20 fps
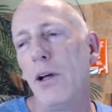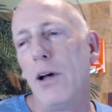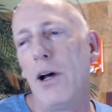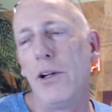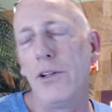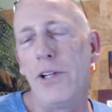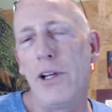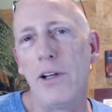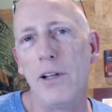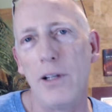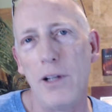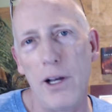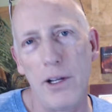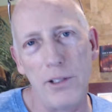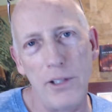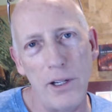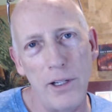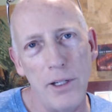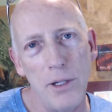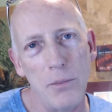I'll
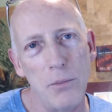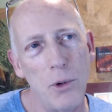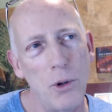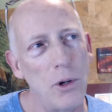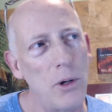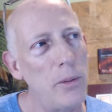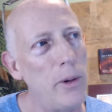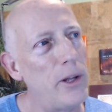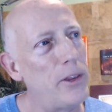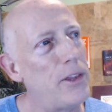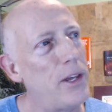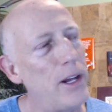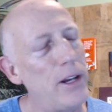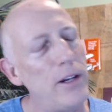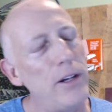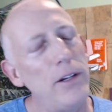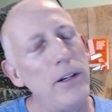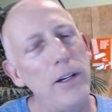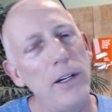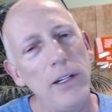tell you more about that
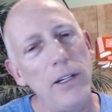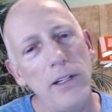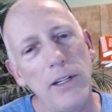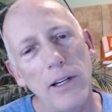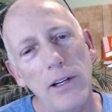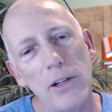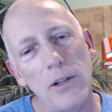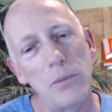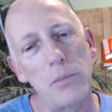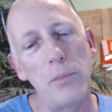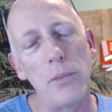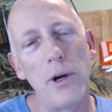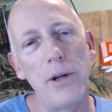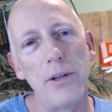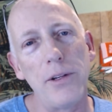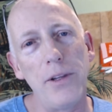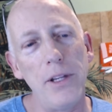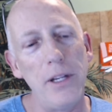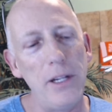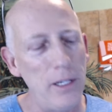in detail,
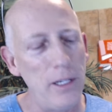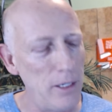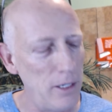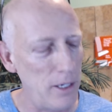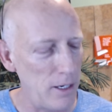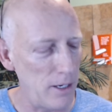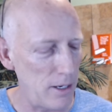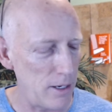but the